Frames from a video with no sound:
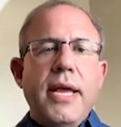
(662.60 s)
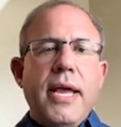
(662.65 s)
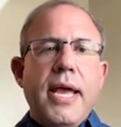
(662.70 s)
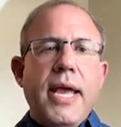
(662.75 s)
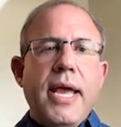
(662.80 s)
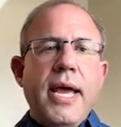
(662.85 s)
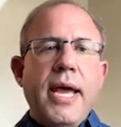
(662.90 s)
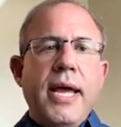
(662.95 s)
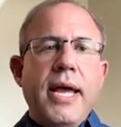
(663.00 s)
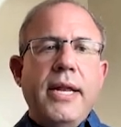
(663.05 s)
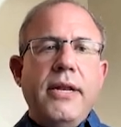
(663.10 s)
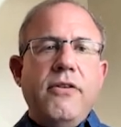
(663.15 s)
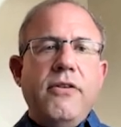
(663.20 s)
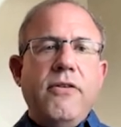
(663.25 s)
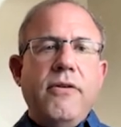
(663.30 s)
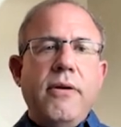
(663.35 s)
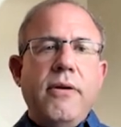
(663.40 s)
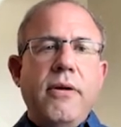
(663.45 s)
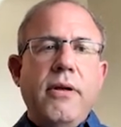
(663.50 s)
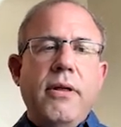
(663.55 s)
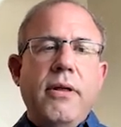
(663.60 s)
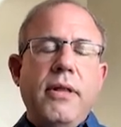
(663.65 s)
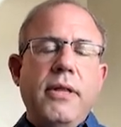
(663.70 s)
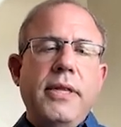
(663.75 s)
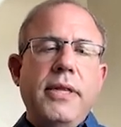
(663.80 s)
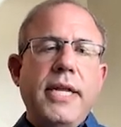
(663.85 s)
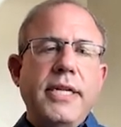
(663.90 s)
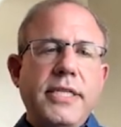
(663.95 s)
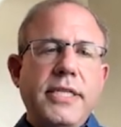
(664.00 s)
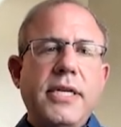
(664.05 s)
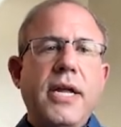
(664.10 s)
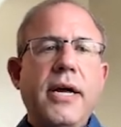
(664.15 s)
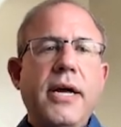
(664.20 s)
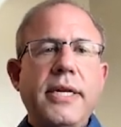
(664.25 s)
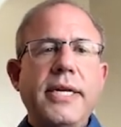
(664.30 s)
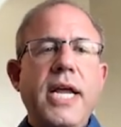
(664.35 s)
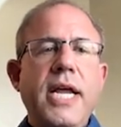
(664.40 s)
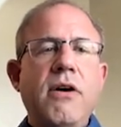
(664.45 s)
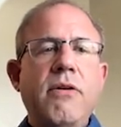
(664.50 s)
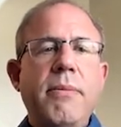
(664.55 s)
and let's talk
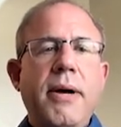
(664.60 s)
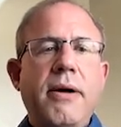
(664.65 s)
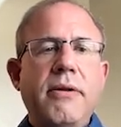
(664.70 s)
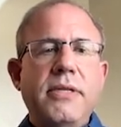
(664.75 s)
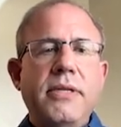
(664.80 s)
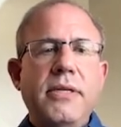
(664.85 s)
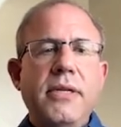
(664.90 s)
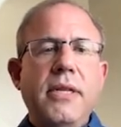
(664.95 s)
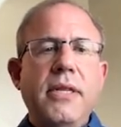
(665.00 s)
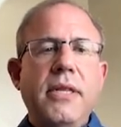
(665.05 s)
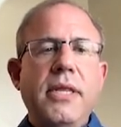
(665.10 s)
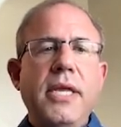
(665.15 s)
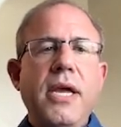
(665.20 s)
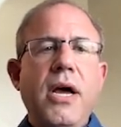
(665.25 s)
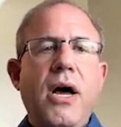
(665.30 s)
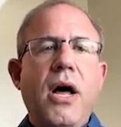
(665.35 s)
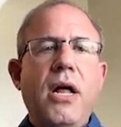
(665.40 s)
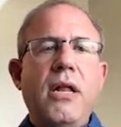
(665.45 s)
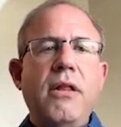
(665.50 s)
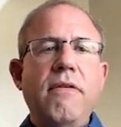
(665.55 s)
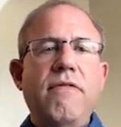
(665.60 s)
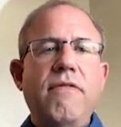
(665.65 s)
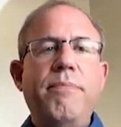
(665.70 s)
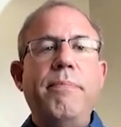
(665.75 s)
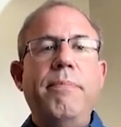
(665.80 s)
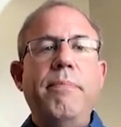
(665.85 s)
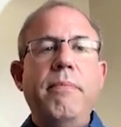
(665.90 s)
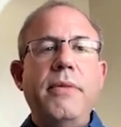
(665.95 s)
now about the olive